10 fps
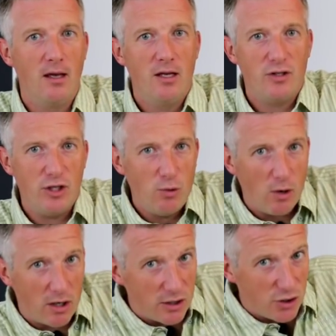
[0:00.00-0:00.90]
So you
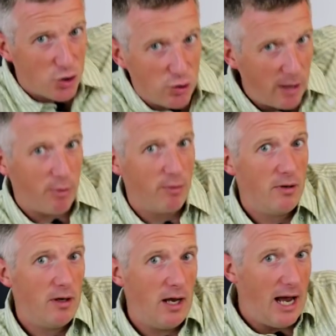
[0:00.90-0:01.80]
are going to strip
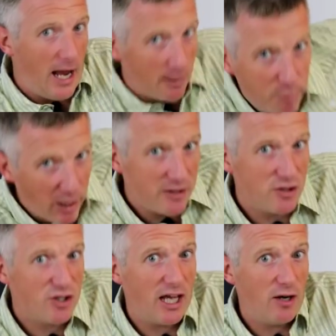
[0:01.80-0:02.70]
and
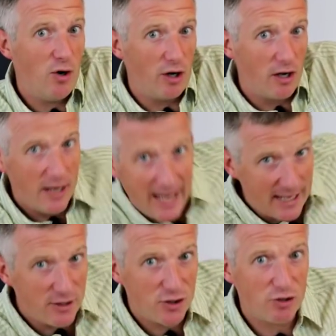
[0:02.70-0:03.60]
punch that hook
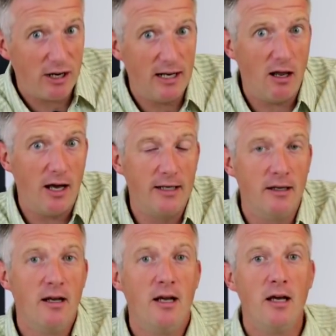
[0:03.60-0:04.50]
in a straight line,
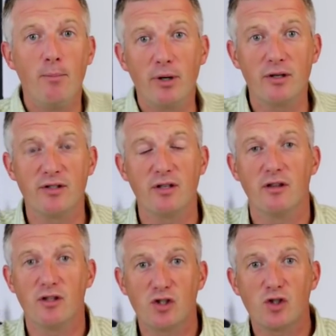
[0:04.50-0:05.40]
because
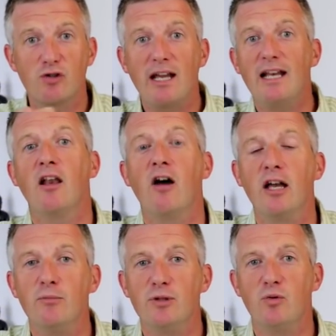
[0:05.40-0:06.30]
the straight
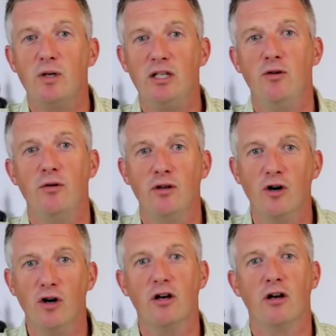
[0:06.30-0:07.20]
line between you and the
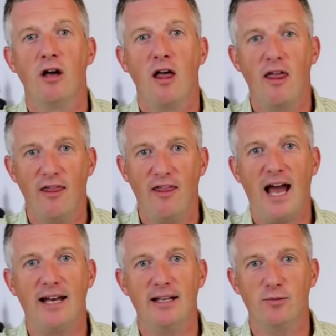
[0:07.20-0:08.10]
hook,
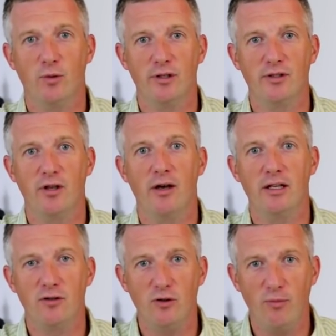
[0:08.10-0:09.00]
that is what is
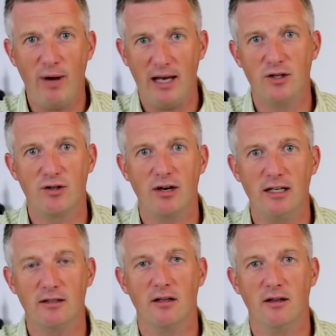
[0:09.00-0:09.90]
going to
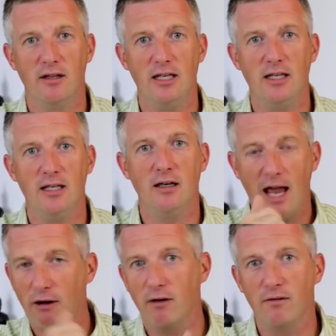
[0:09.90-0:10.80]
penetrate the
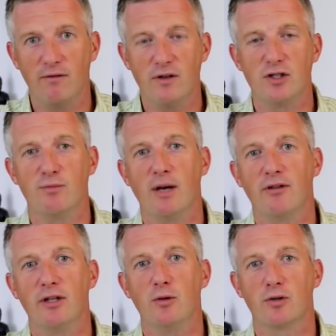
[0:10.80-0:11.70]
area of the fish's
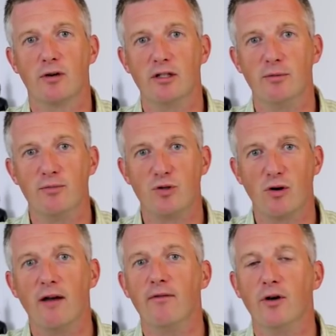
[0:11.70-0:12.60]
mouth that you're trying to
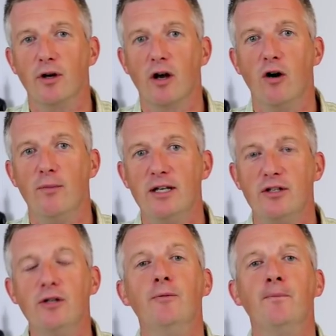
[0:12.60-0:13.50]
drive the hook home
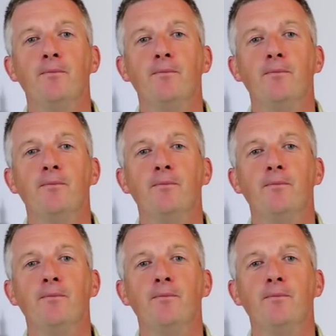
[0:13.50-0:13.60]
into.